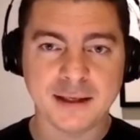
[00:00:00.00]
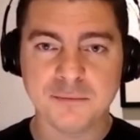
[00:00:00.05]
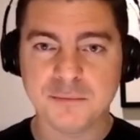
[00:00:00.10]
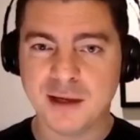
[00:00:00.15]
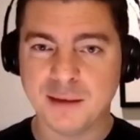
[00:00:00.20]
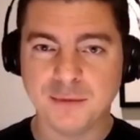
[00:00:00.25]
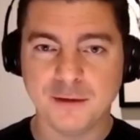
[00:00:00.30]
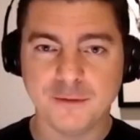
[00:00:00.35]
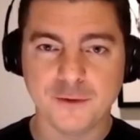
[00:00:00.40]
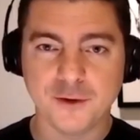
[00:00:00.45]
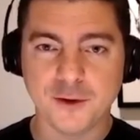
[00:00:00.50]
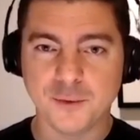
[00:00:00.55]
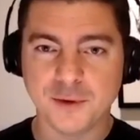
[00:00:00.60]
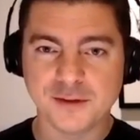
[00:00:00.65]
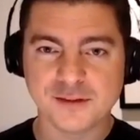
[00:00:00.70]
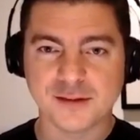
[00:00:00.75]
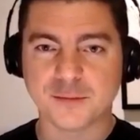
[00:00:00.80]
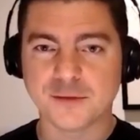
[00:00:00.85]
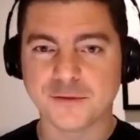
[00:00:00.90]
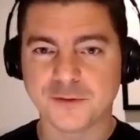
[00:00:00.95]
and maybe throw
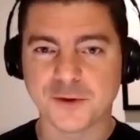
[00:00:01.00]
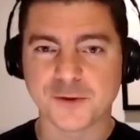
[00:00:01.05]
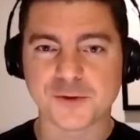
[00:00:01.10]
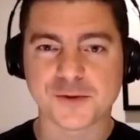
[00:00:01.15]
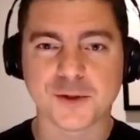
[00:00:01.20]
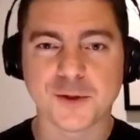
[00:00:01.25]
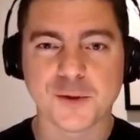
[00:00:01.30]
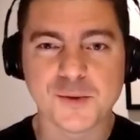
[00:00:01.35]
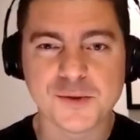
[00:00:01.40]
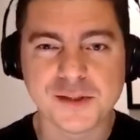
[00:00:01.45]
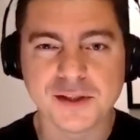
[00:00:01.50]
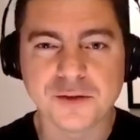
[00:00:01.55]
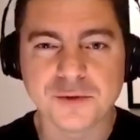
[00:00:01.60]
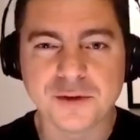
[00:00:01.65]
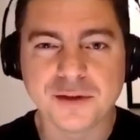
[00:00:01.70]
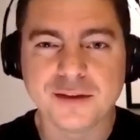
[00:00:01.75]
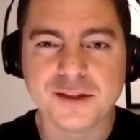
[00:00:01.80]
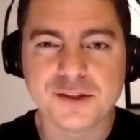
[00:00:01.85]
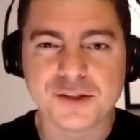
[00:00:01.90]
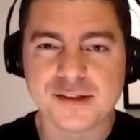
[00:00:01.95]
in some of those acoustic
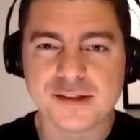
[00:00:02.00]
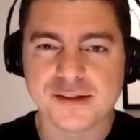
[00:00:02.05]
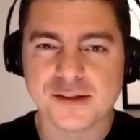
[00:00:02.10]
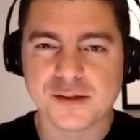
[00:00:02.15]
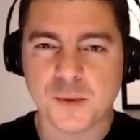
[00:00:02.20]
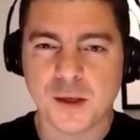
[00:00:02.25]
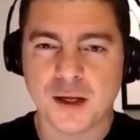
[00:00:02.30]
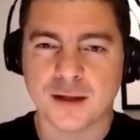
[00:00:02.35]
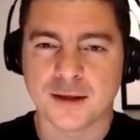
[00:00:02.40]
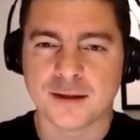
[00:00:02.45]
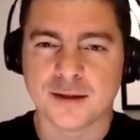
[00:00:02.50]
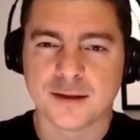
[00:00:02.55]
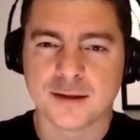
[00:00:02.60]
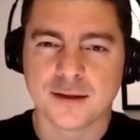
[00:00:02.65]
renditions as well?